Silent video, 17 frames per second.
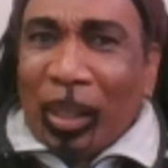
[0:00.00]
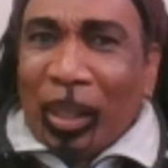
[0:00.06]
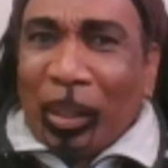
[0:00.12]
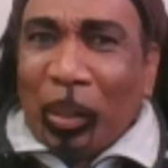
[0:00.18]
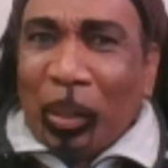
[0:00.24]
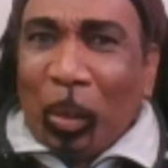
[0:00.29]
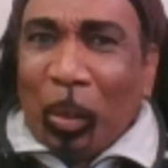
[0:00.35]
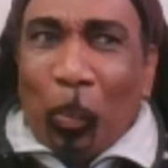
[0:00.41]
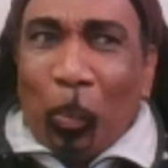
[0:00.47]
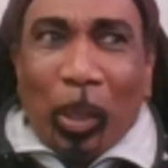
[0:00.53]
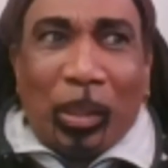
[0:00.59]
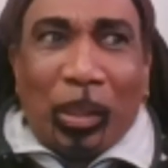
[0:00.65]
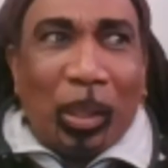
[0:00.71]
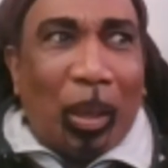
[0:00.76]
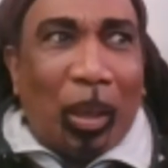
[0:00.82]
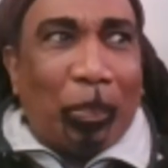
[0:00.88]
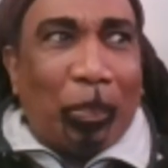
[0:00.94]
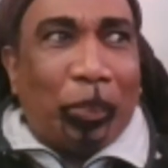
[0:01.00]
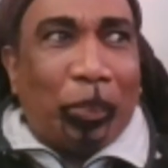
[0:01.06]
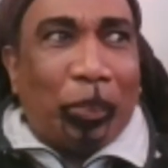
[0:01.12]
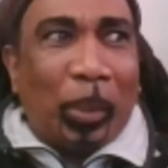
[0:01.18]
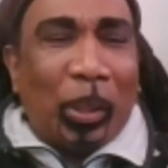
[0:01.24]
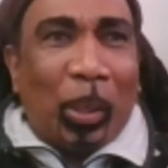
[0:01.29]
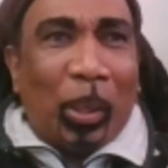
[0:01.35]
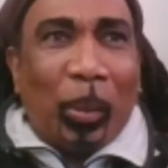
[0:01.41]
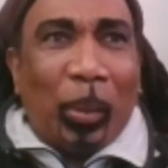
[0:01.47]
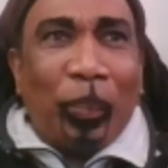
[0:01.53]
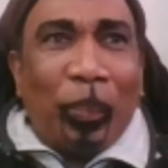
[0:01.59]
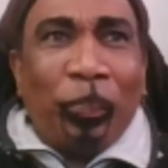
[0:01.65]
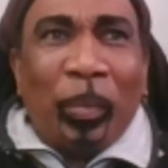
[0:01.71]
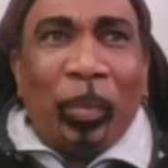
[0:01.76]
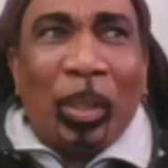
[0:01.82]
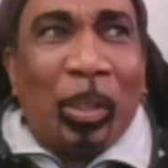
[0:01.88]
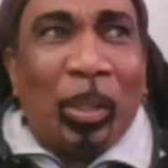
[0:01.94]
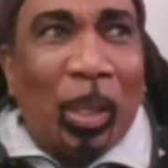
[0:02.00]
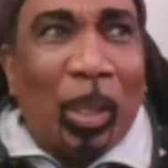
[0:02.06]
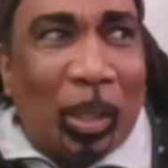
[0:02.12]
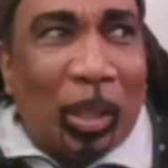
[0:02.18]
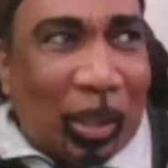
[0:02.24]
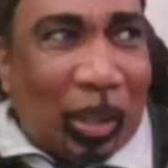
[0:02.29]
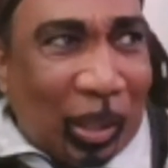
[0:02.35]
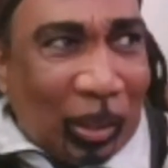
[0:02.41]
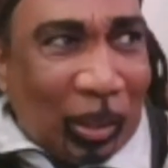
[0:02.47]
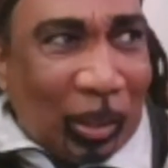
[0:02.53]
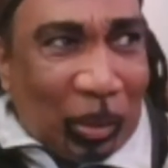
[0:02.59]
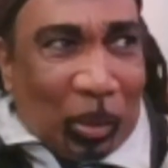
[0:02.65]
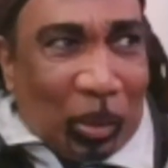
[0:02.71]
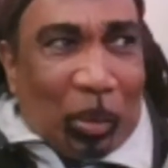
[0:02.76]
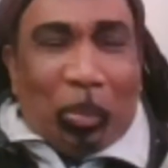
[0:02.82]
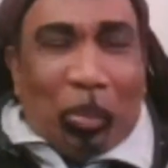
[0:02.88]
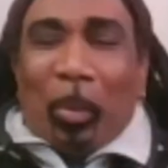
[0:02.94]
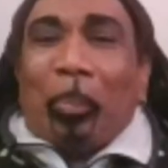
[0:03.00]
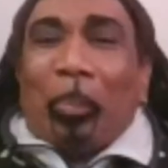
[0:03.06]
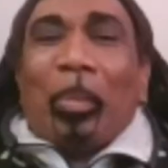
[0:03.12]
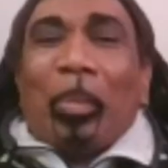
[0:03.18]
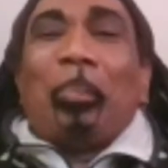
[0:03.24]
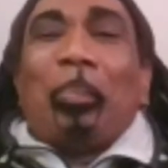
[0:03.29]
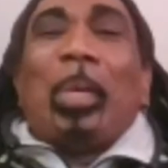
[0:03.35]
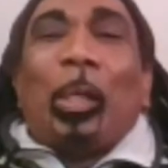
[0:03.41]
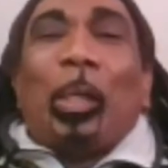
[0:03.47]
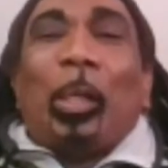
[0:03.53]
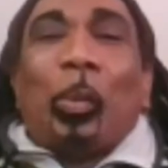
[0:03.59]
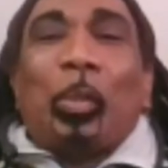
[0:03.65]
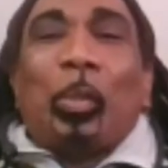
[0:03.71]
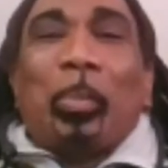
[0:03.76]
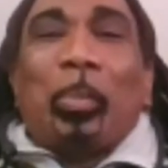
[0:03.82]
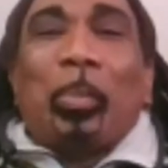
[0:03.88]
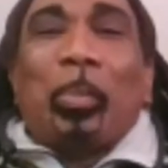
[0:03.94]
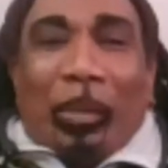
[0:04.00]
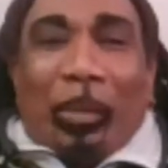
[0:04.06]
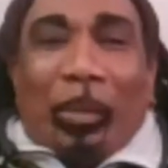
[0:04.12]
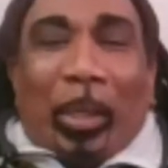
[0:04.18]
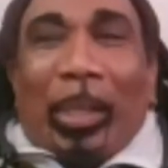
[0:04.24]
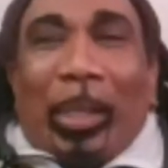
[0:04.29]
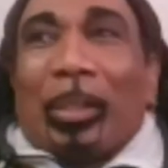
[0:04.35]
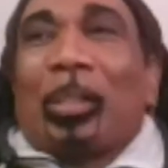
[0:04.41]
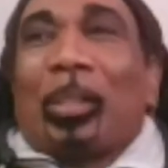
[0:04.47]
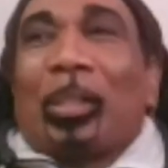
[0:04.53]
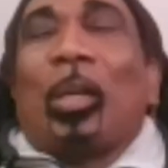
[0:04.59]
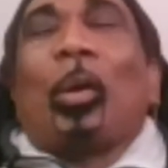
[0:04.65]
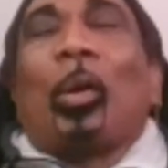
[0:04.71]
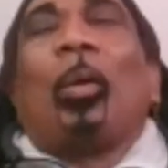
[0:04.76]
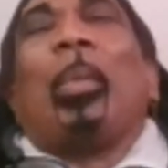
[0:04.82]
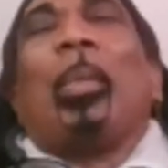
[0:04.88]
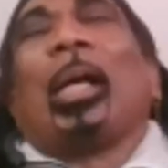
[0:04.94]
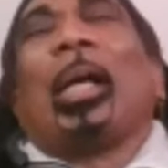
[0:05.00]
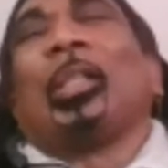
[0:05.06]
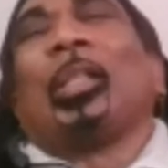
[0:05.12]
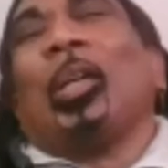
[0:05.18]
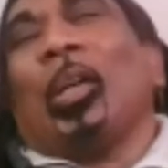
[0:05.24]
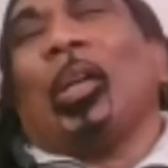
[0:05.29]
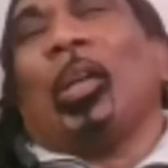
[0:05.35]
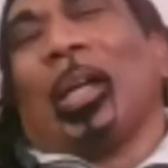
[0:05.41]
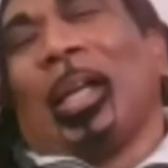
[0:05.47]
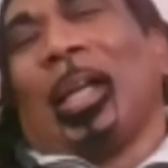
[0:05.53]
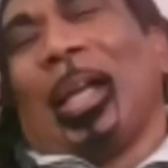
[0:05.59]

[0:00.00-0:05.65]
You know, what's up? You know? So I said, you know, I lose my head, right? So I go back down.